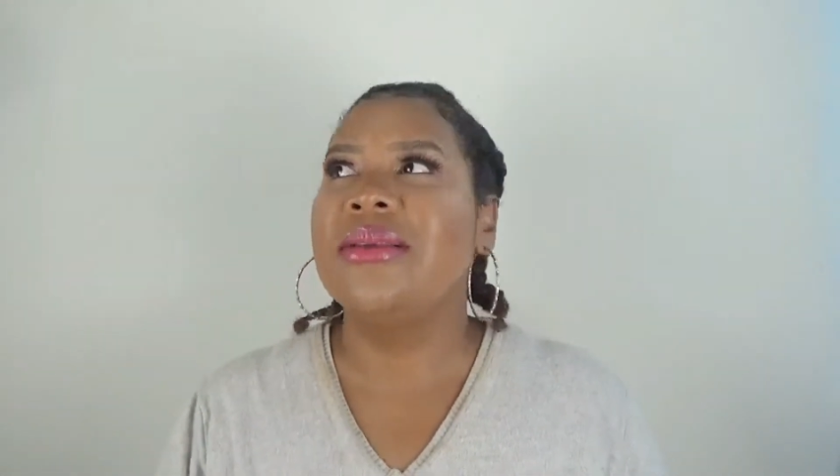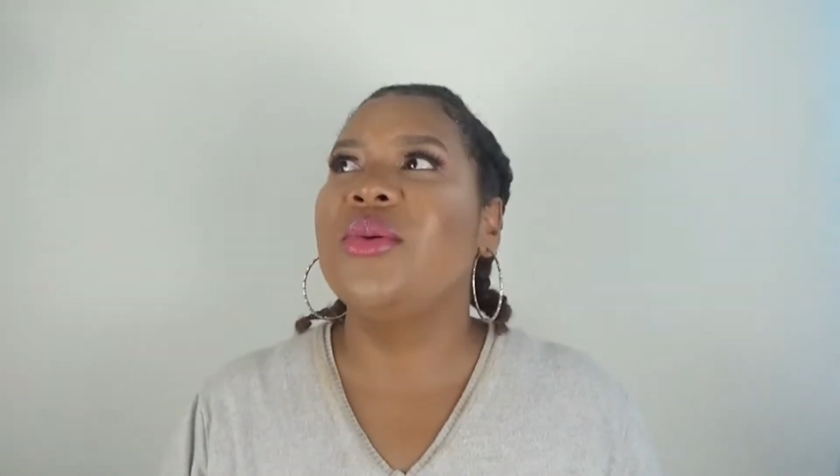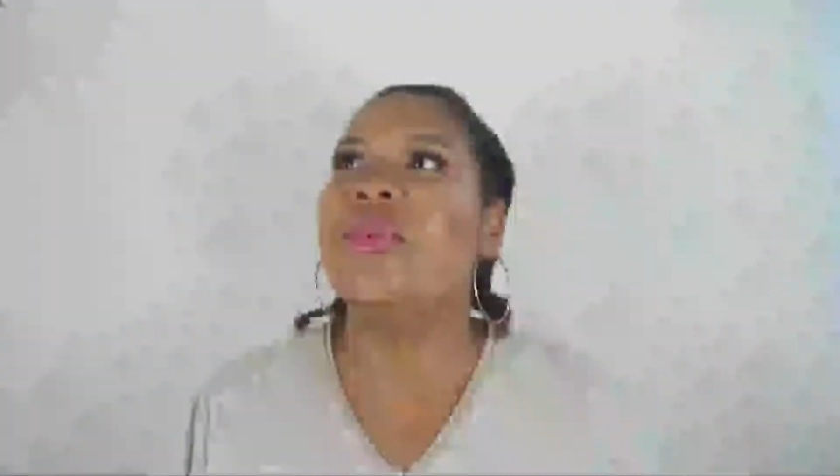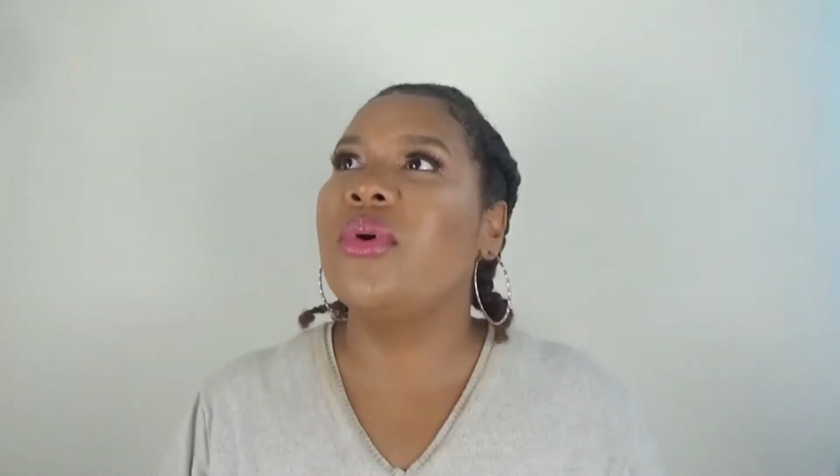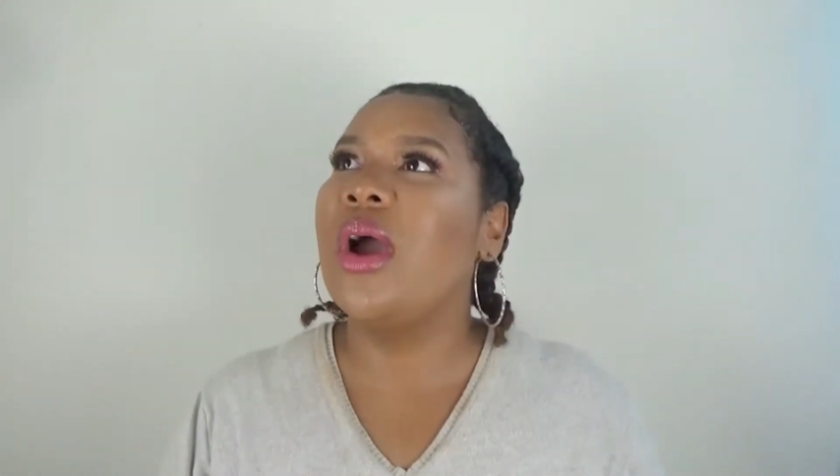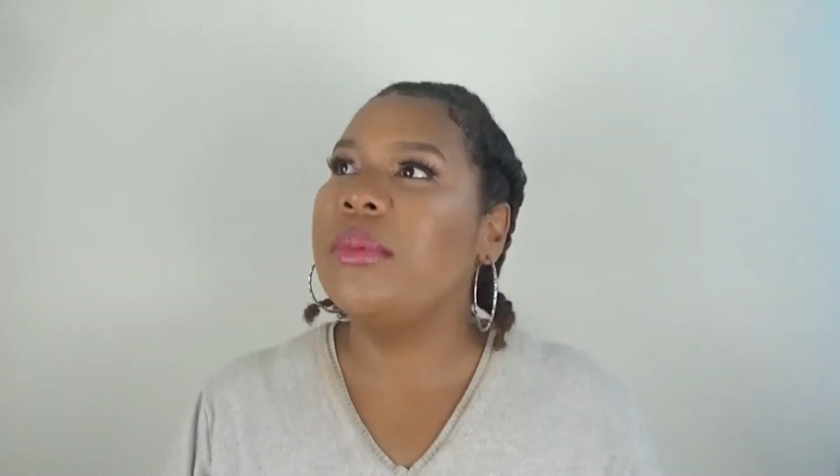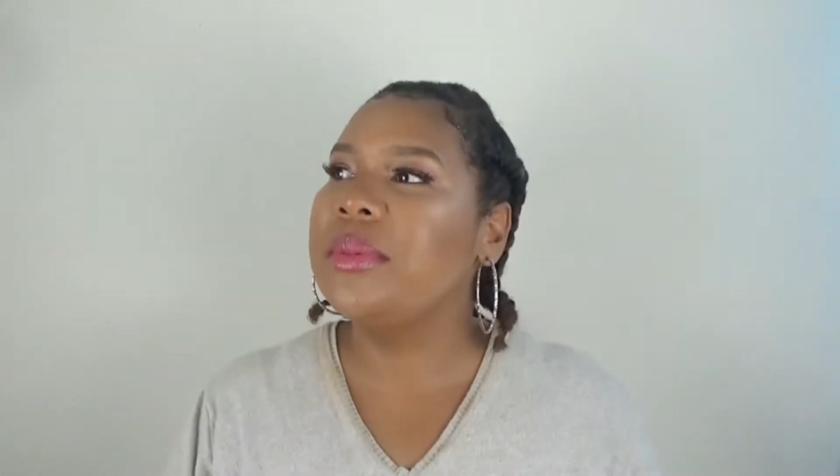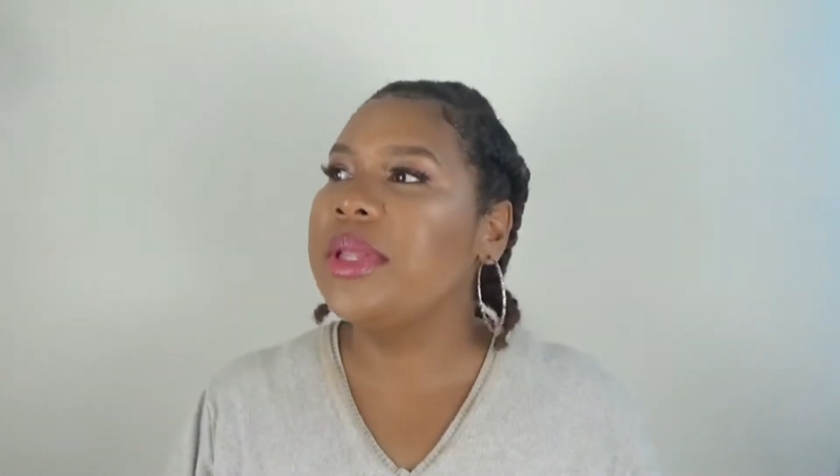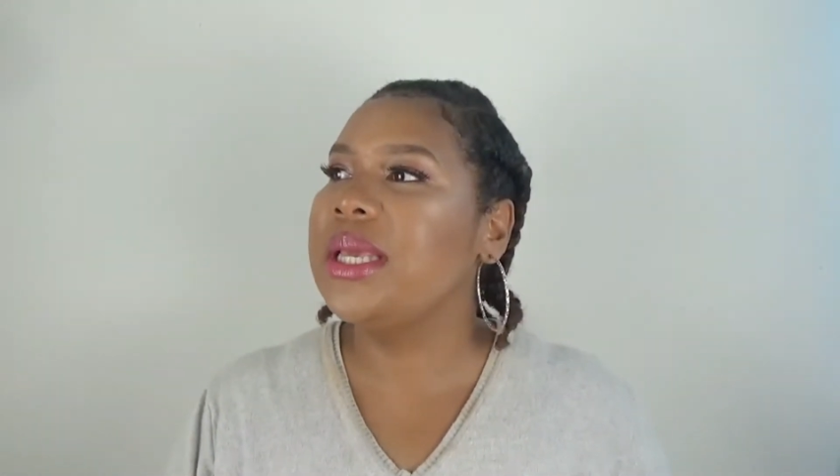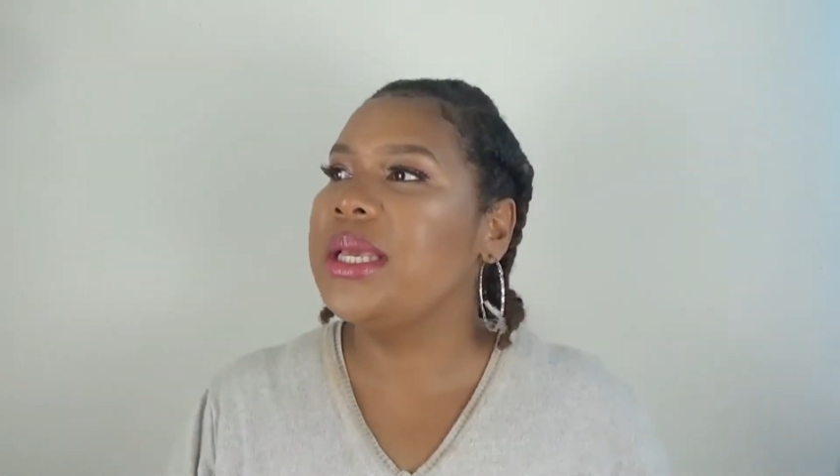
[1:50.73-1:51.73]
You
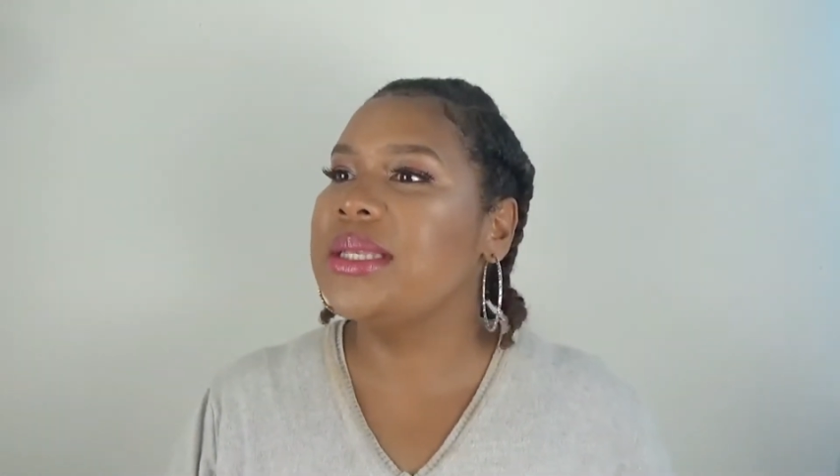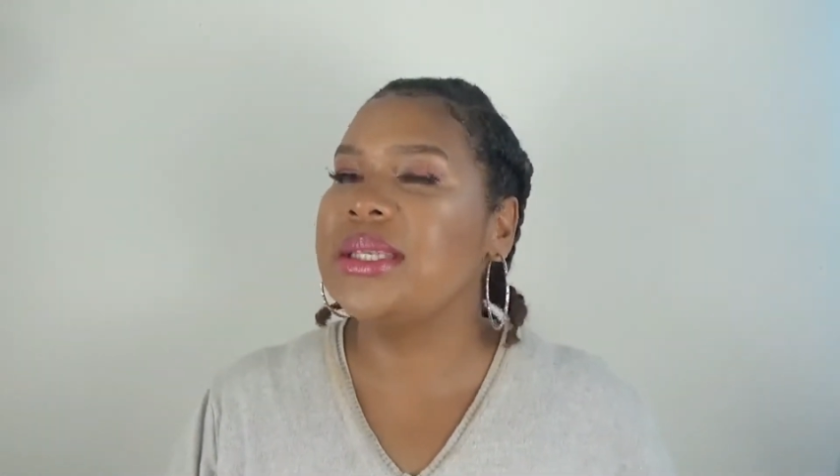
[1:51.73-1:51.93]
probably is